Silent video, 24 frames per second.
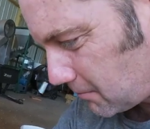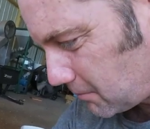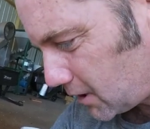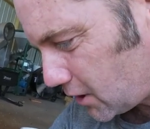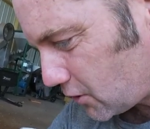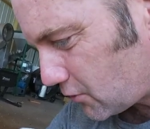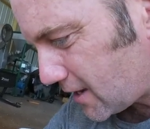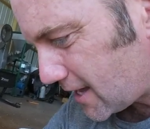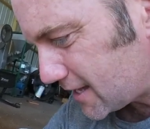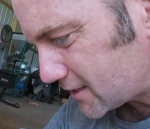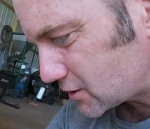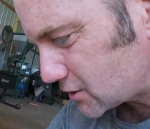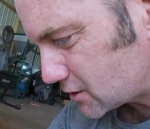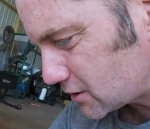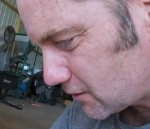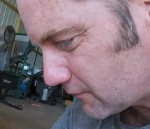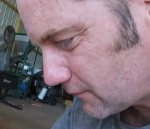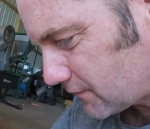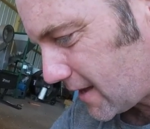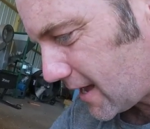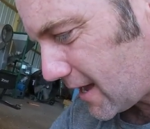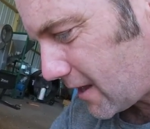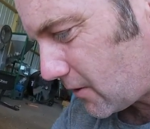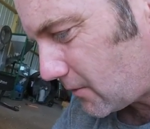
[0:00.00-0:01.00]
will blow that
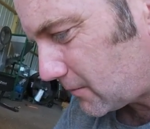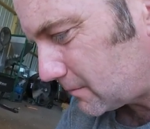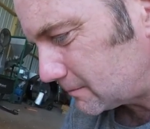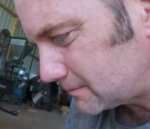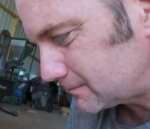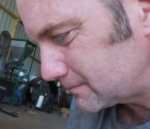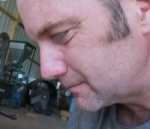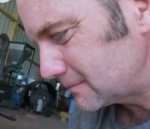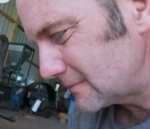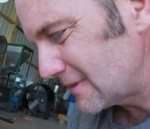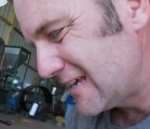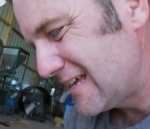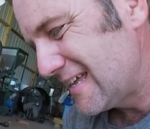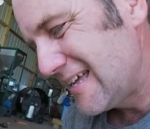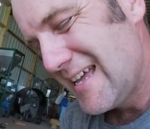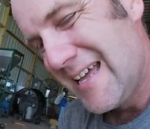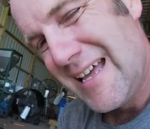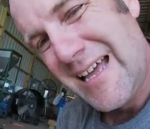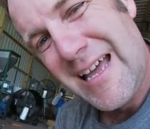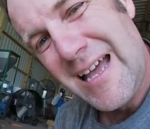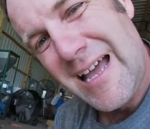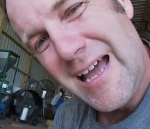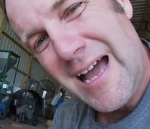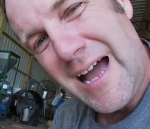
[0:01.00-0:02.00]
stuff out.
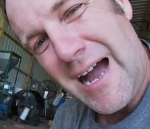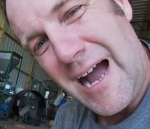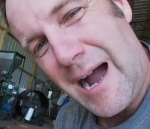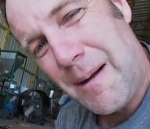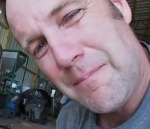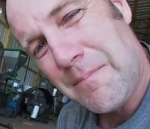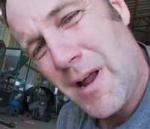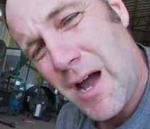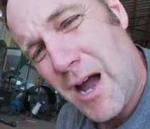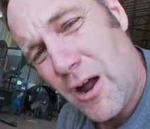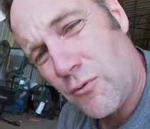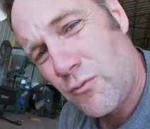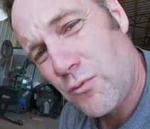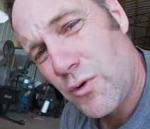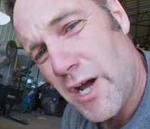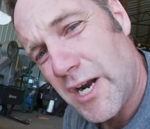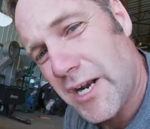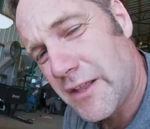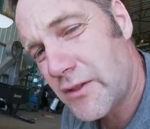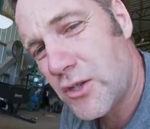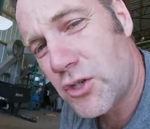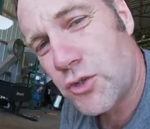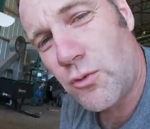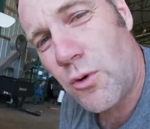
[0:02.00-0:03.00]
I'm not
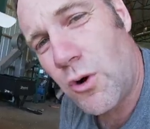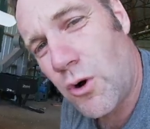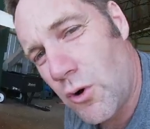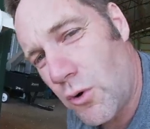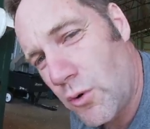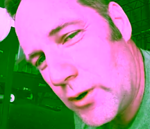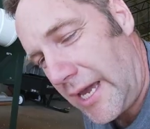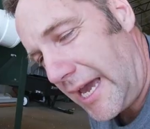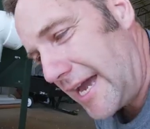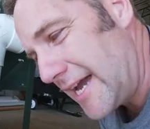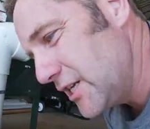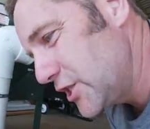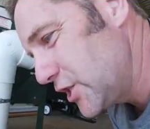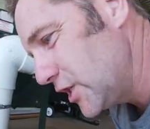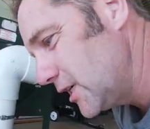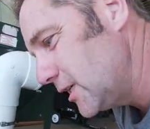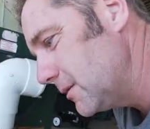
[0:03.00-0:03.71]
running the squirrel cage